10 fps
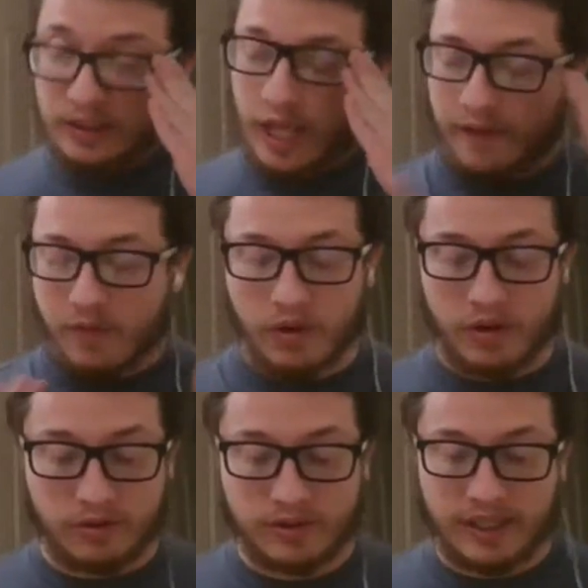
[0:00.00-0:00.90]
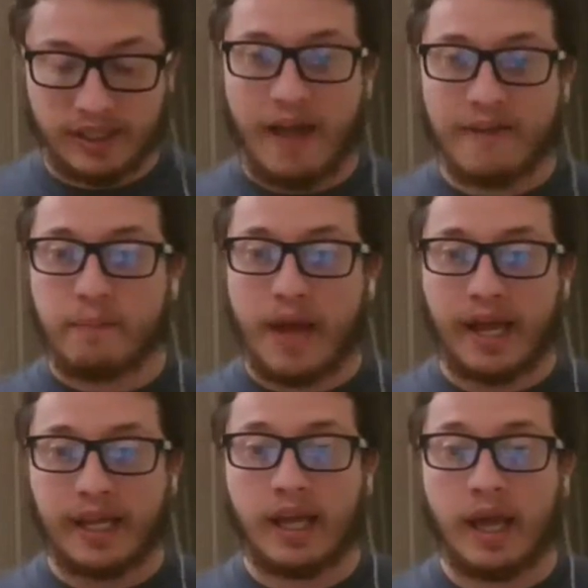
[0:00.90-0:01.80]
have it one of those things. Have
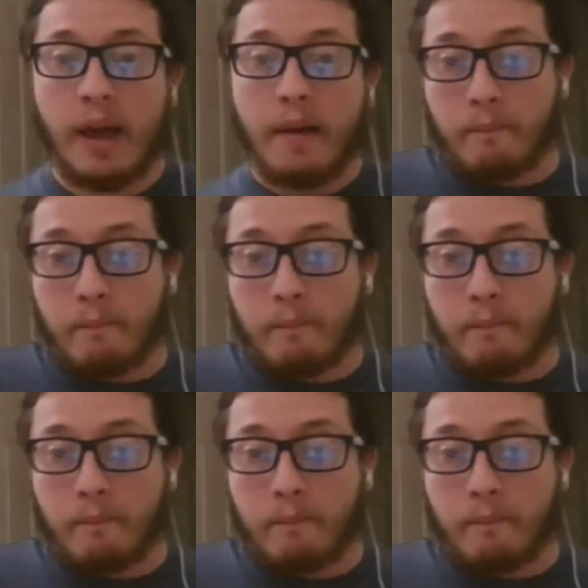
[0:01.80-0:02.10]
Becky